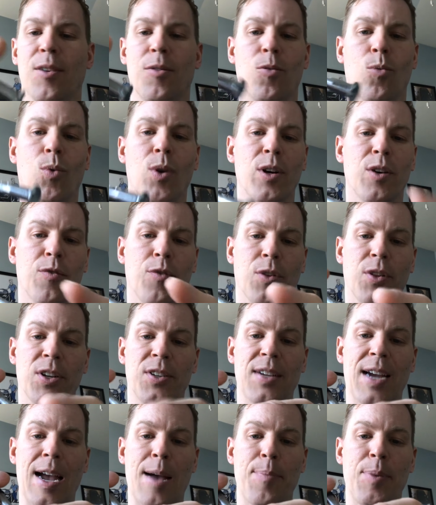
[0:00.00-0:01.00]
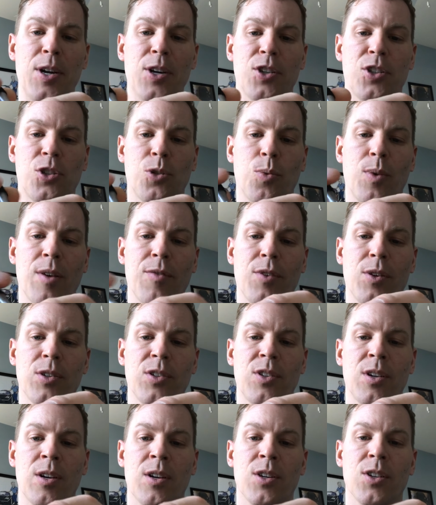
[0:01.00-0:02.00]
wonderful. The top here swivels.